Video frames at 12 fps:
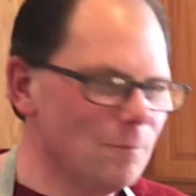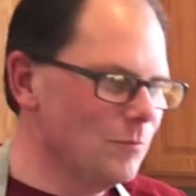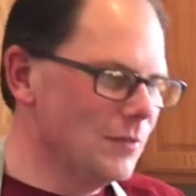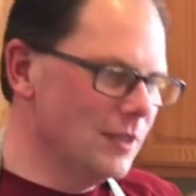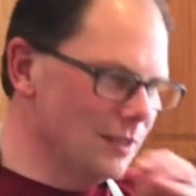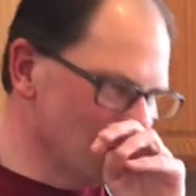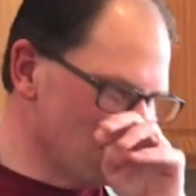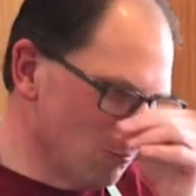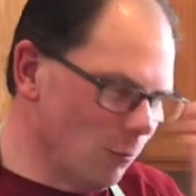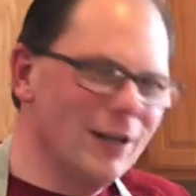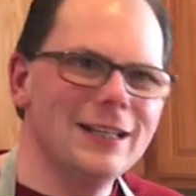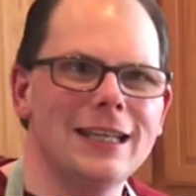This is
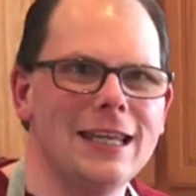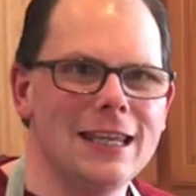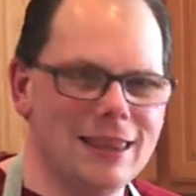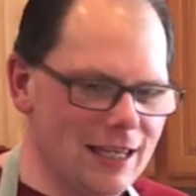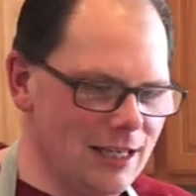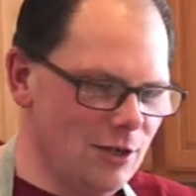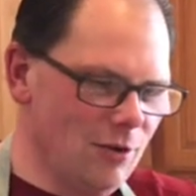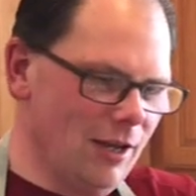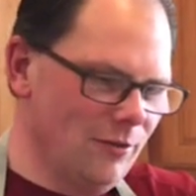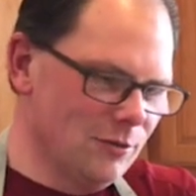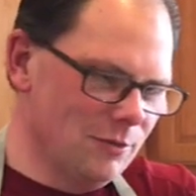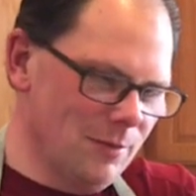one key thing you
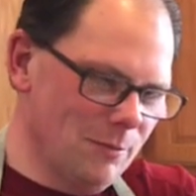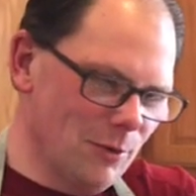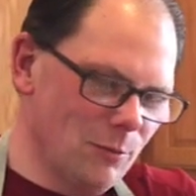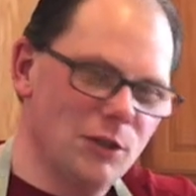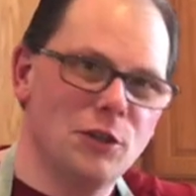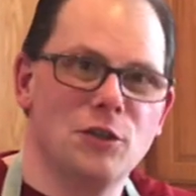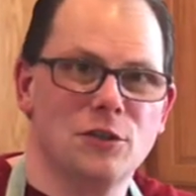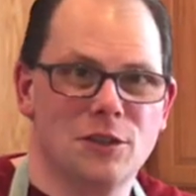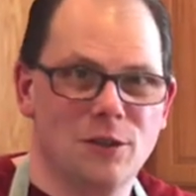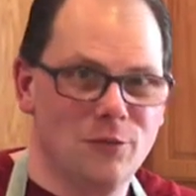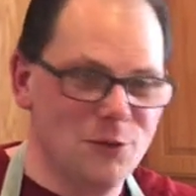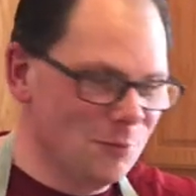have to remember when you're using
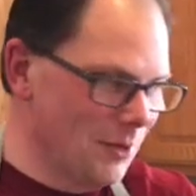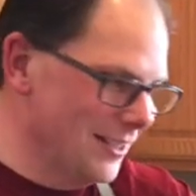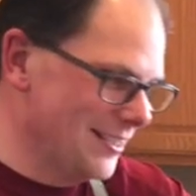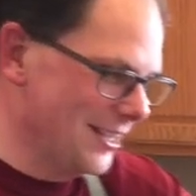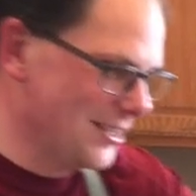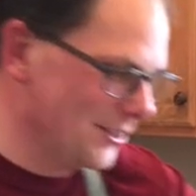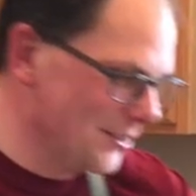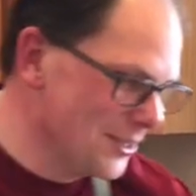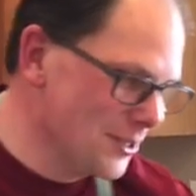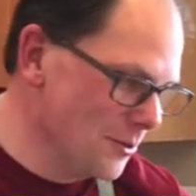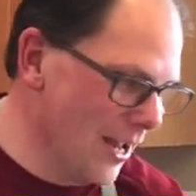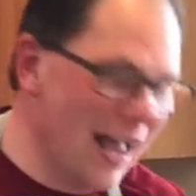a food processor is
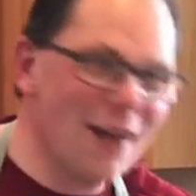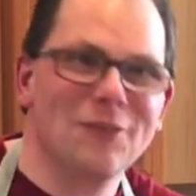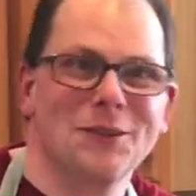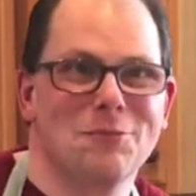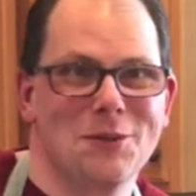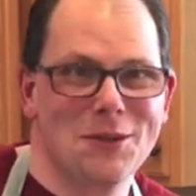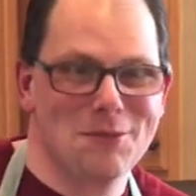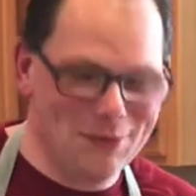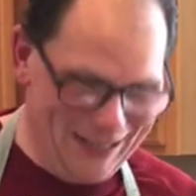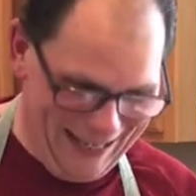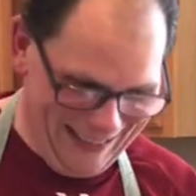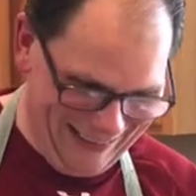you have to put the
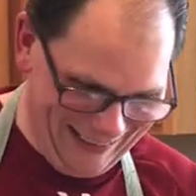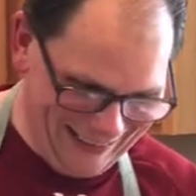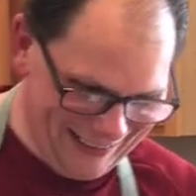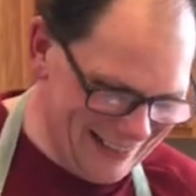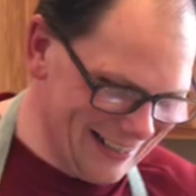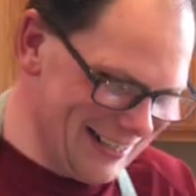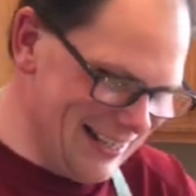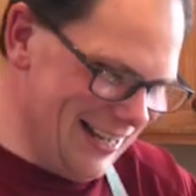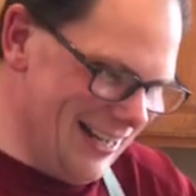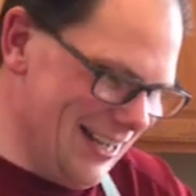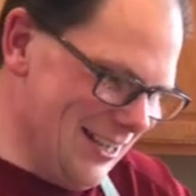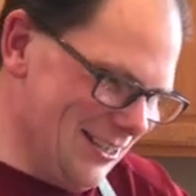blade
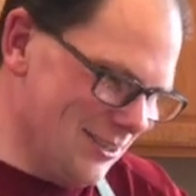in.